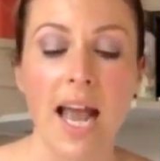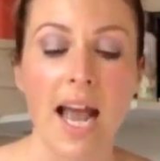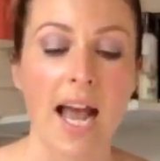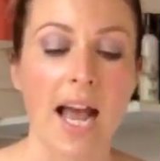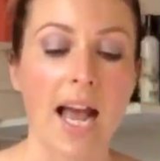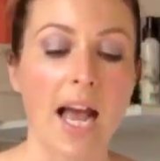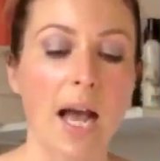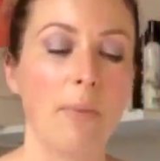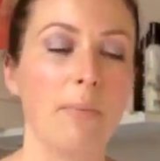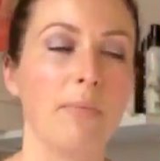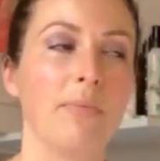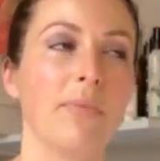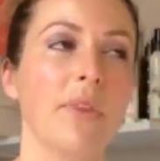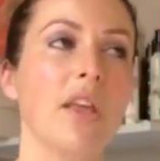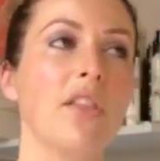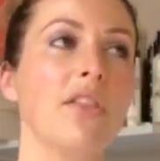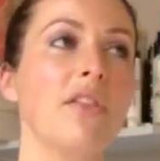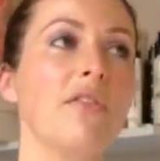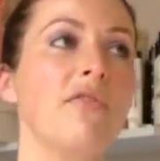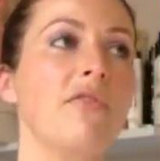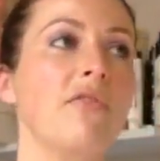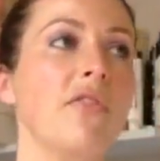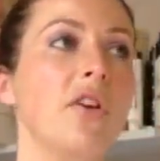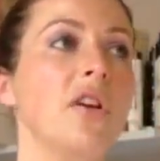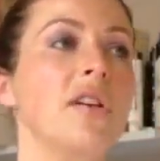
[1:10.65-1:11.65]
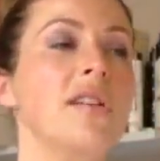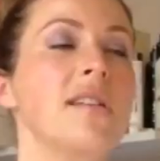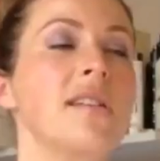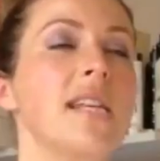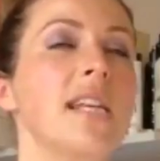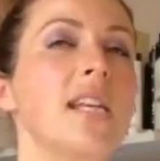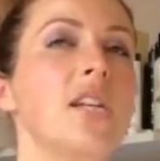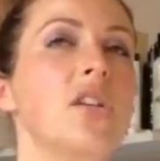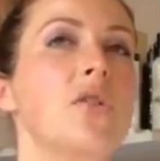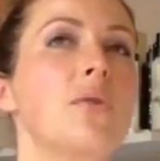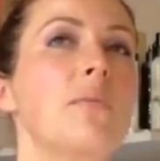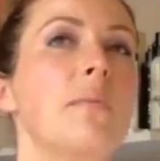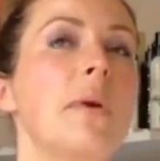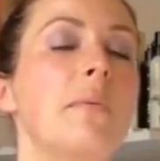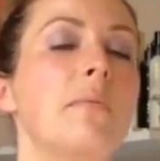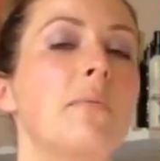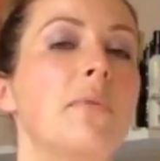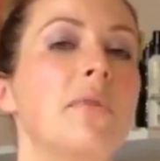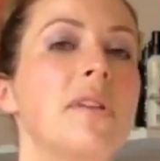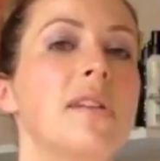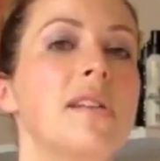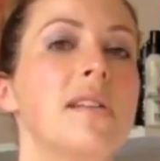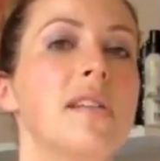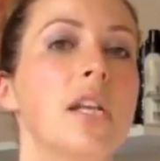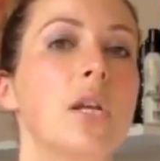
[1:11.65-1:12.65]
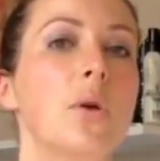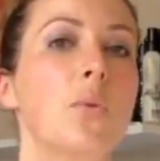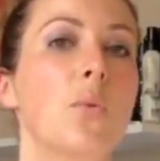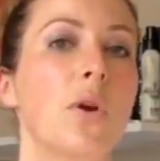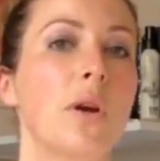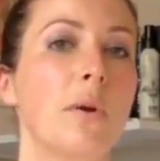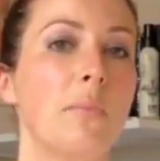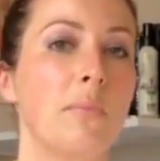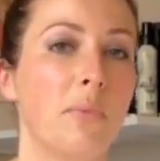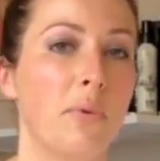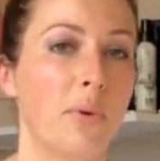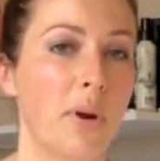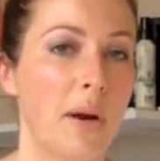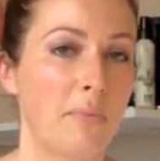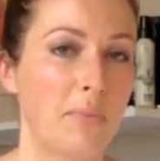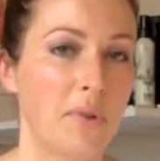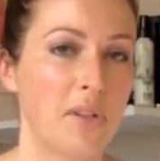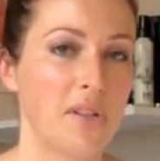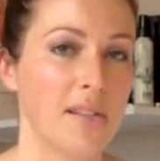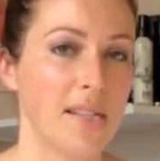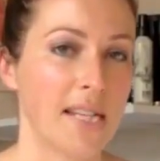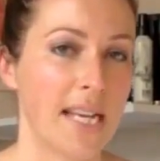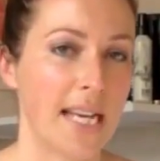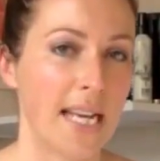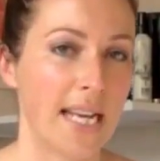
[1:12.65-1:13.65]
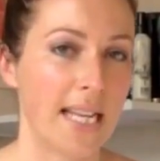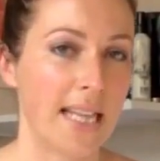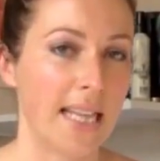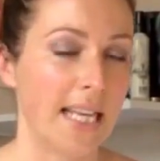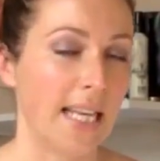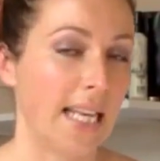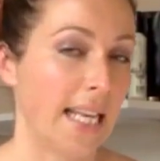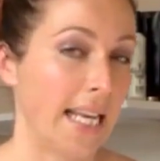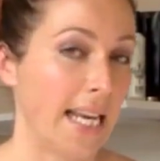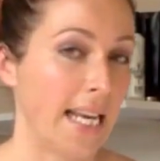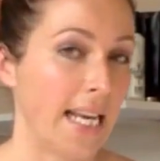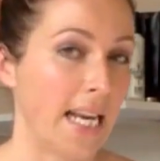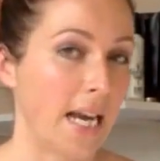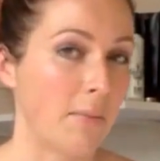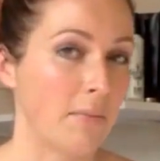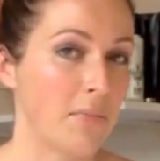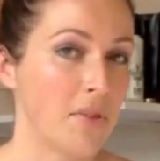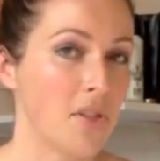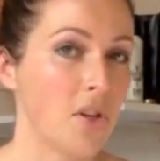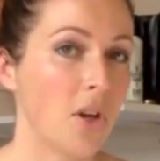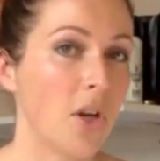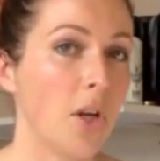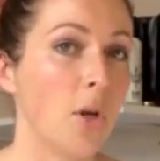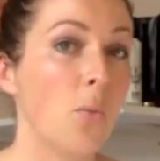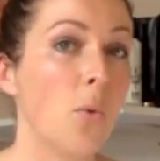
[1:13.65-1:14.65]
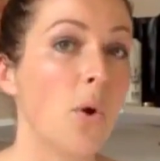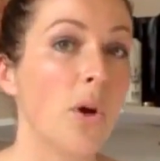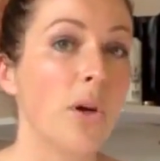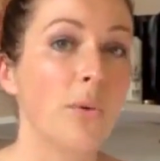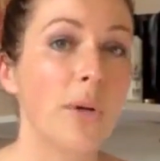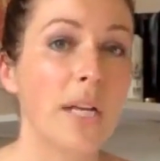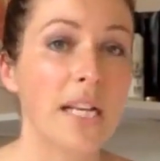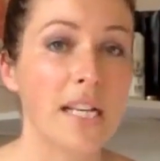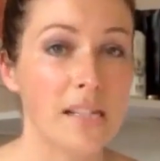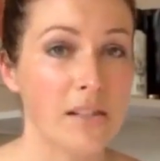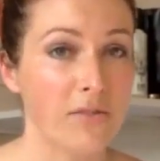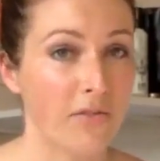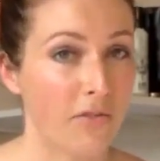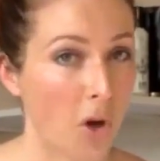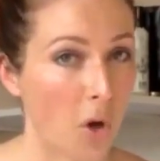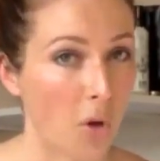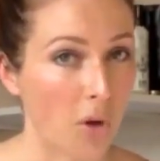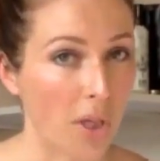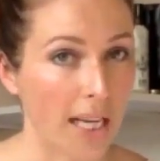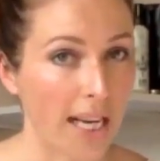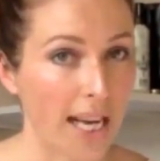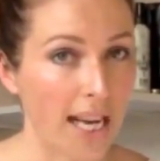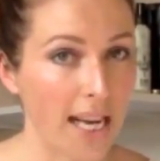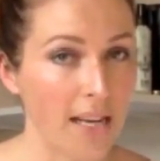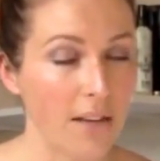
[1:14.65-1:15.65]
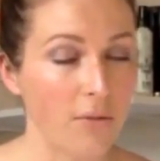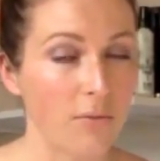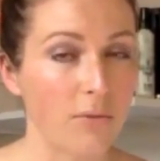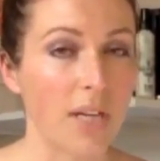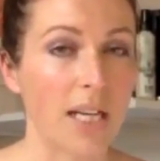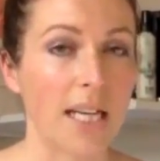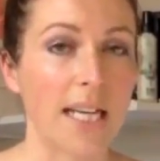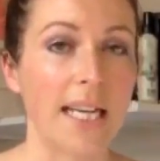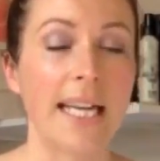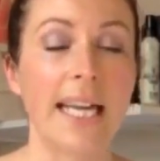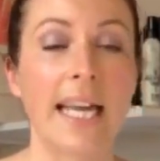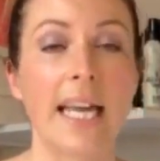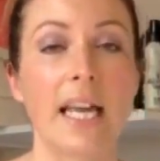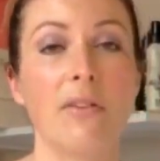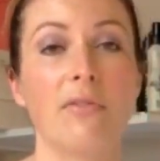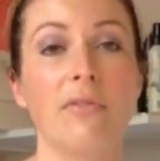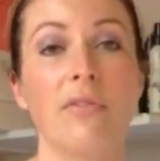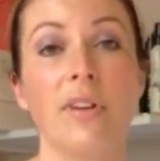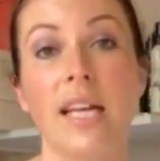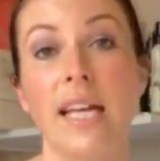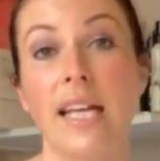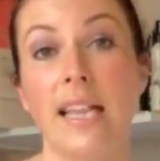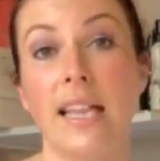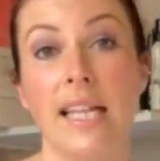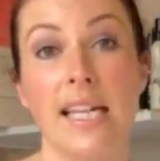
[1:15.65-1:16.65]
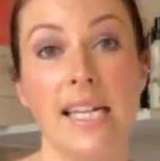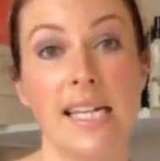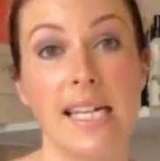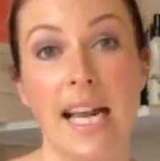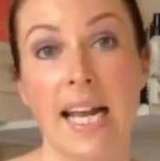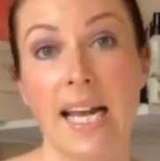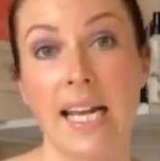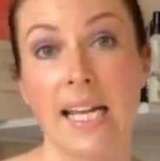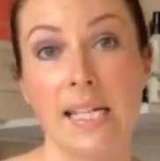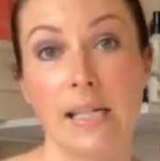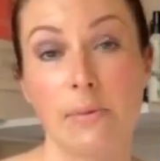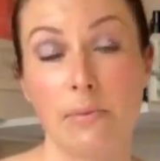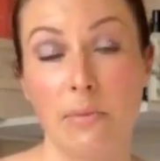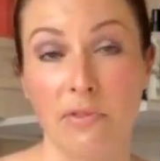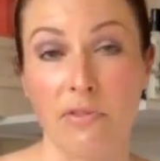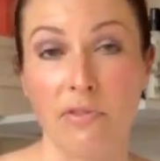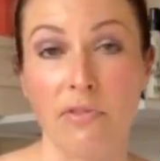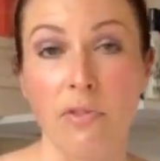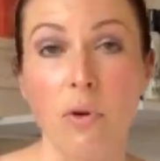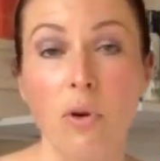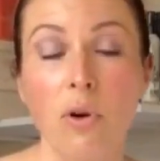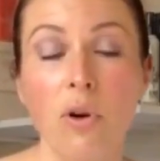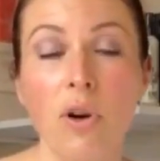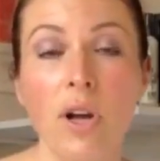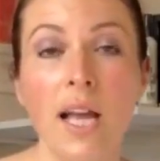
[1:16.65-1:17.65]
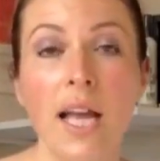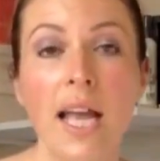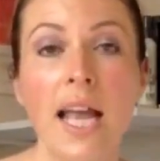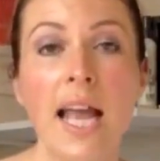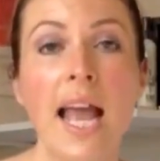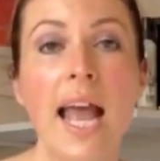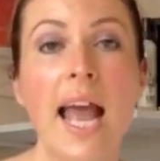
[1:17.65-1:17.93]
The first thing to remember is that you want to prep your skin in the lead up. So you want to exfoliate really carefully in the days before.